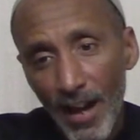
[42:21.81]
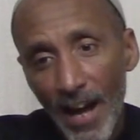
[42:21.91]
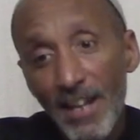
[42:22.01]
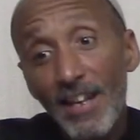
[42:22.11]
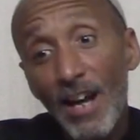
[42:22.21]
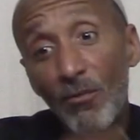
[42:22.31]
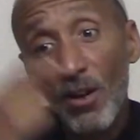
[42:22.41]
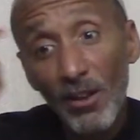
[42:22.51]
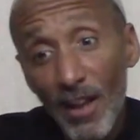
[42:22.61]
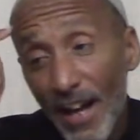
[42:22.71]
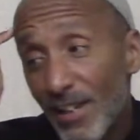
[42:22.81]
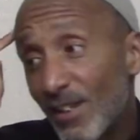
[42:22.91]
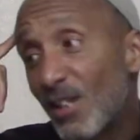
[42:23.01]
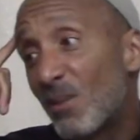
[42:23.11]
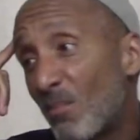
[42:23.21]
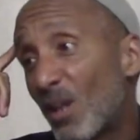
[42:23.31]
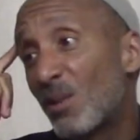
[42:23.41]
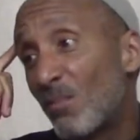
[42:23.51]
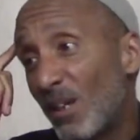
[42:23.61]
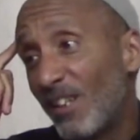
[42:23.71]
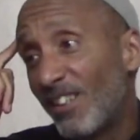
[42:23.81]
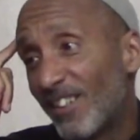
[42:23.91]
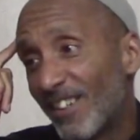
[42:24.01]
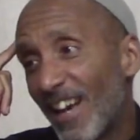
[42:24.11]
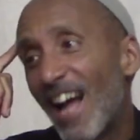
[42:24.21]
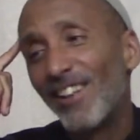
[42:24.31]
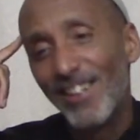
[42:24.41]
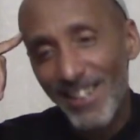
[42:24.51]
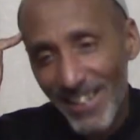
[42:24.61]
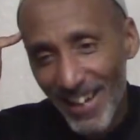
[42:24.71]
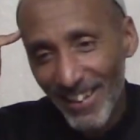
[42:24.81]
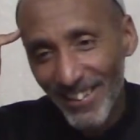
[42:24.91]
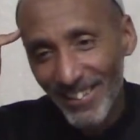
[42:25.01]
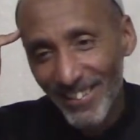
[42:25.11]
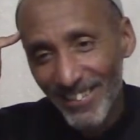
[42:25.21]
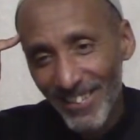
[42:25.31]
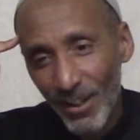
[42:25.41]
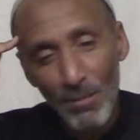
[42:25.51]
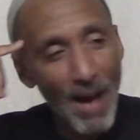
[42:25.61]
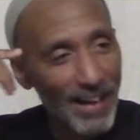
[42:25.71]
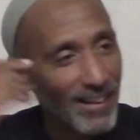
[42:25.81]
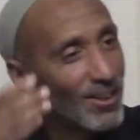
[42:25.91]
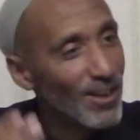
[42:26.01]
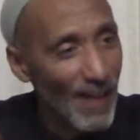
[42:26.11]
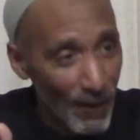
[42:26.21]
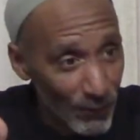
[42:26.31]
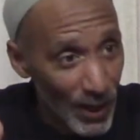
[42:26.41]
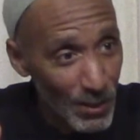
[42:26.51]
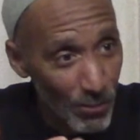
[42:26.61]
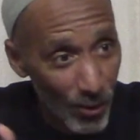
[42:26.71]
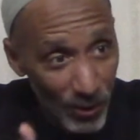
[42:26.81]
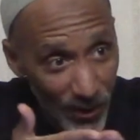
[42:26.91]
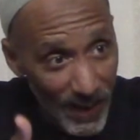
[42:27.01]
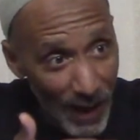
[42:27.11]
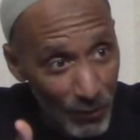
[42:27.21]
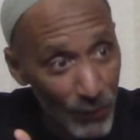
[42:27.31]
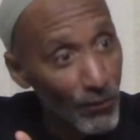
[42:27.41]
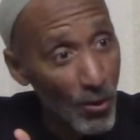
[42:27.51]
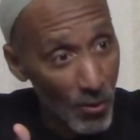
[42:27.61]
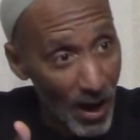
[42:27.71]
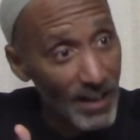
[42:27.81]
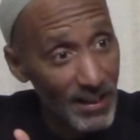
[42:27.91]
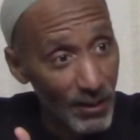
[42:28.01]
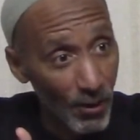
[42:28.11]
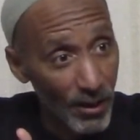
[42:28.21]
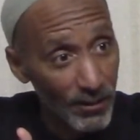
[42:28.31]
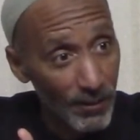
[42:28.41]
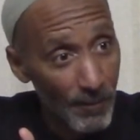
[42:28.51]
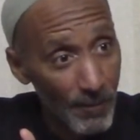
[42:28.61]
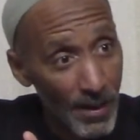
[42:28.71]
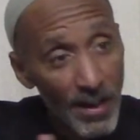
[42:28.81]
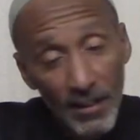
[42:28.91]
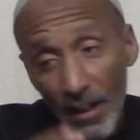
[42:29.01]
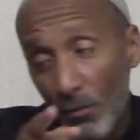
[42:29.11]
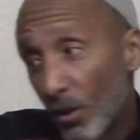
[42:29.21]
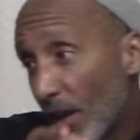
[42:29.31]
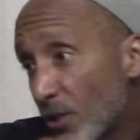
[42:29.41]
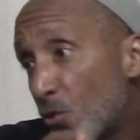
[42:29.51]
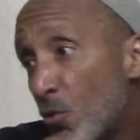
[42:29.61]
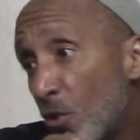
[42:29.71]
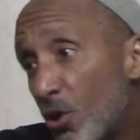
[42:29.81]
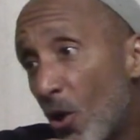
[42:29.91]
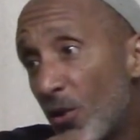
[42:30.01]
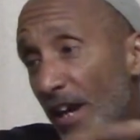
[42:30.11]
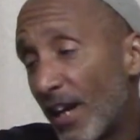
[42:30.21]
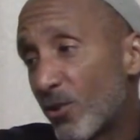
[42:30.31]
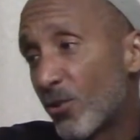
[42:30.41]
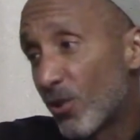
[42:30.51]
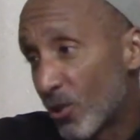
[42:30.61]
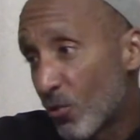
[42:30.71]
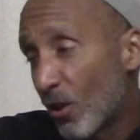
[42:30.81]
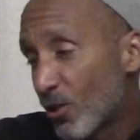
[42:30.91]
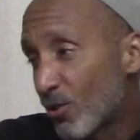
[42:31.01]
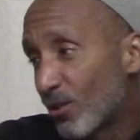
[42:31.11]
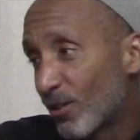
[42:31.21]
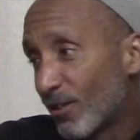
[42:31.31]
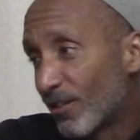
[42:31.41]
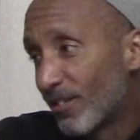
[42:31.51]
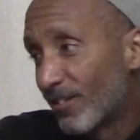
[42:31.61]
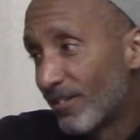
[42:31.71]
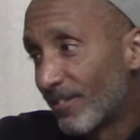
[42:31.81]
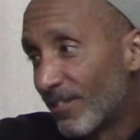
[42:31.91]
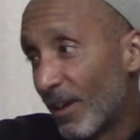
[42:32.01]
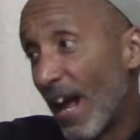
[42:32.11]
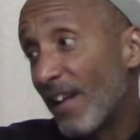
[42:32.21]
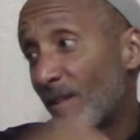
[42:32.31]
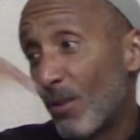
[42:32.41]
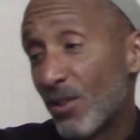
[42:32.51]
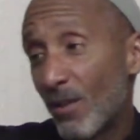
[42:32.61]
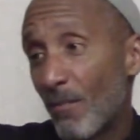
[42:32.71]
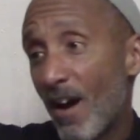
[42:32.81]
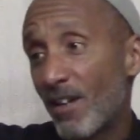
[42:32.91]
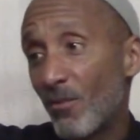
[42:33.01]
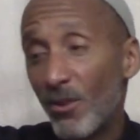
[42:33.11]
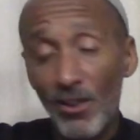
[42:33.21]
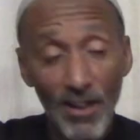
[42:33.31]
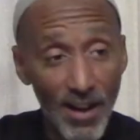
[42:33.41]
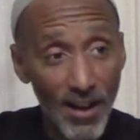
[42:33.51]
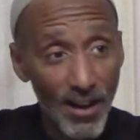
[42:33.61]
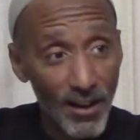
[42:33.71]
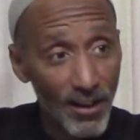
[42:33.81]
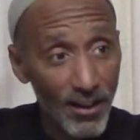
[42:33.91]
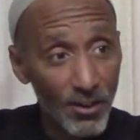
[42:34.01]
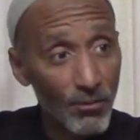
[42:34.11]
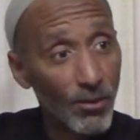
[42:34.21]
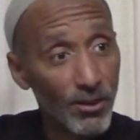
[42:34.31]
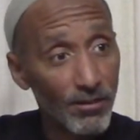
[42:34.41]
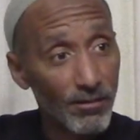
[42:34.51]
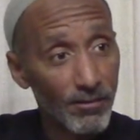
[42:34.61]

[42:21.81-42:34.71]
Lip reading: And then they realized this must be Al-Ghazali. Because back then you didn't have Facebook, you didn't have what, photo ID, right? They realized who would know the answer to this question? It had to have been somebody with a lot of what?